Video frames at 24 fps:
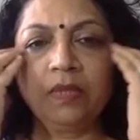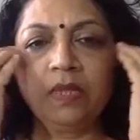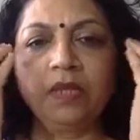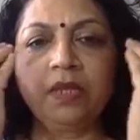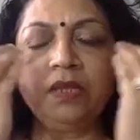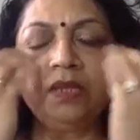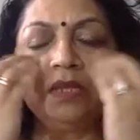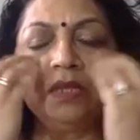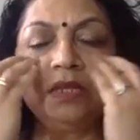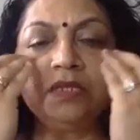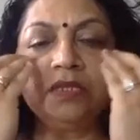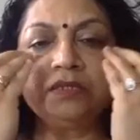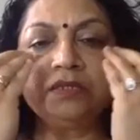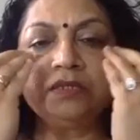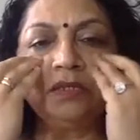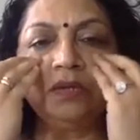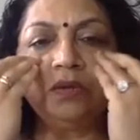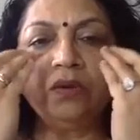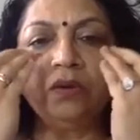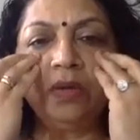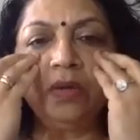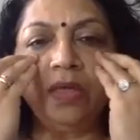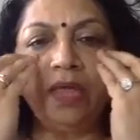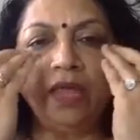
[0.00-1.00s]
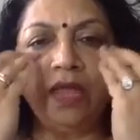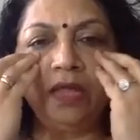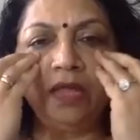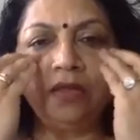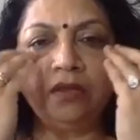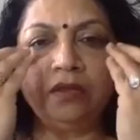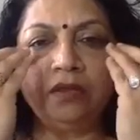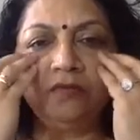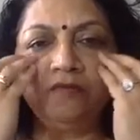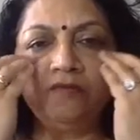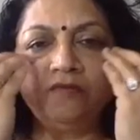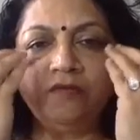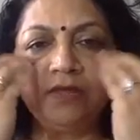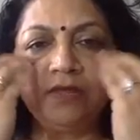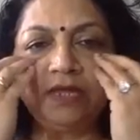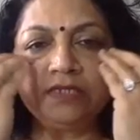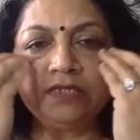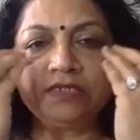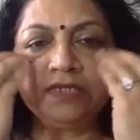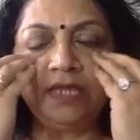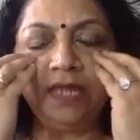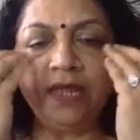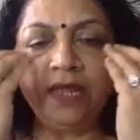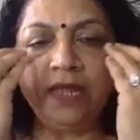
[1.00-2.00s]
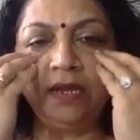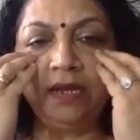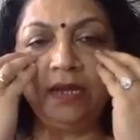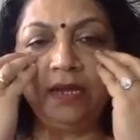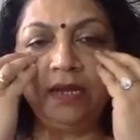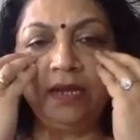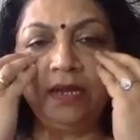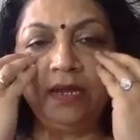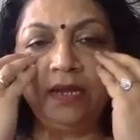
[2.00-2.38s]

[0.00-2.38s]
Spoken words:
It is okay to feel sad.